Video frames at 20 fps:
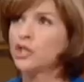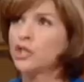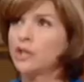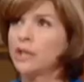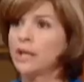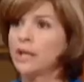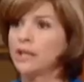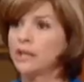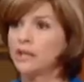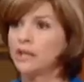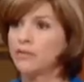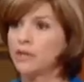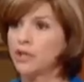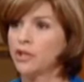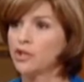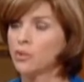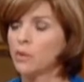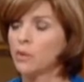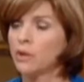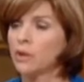should an
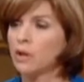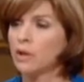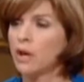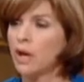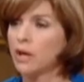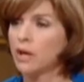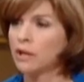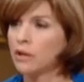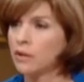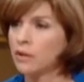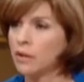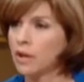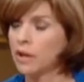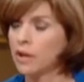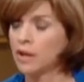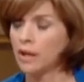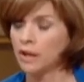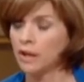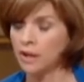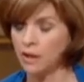individual under
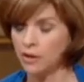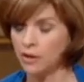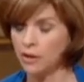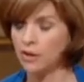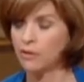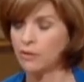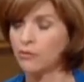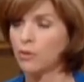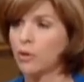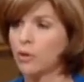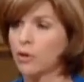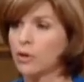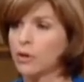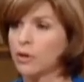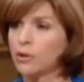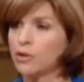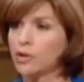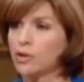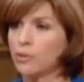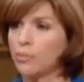in a current
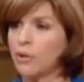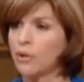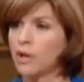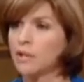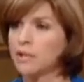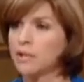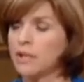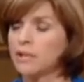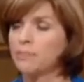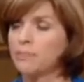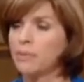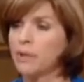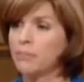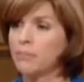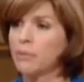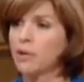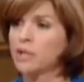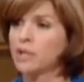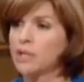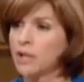foreclosure process be
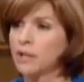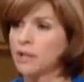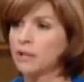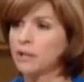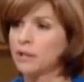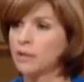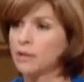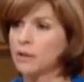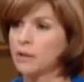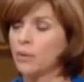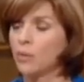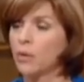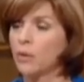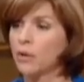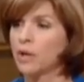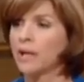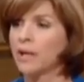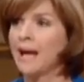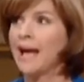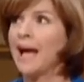particularly
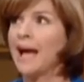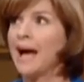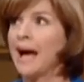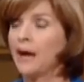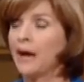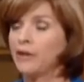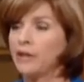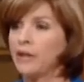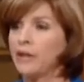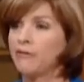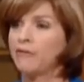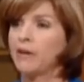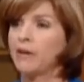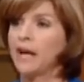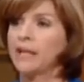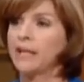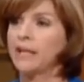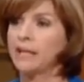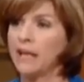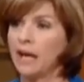worried? How do they
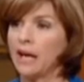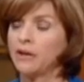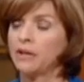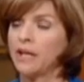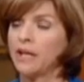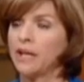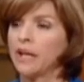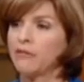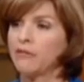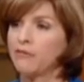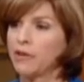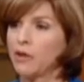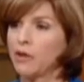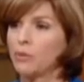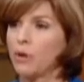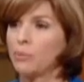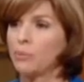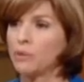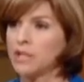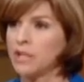fight it? How do they get fair
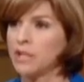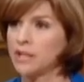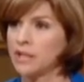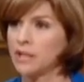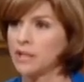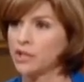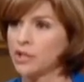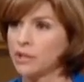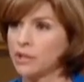representation?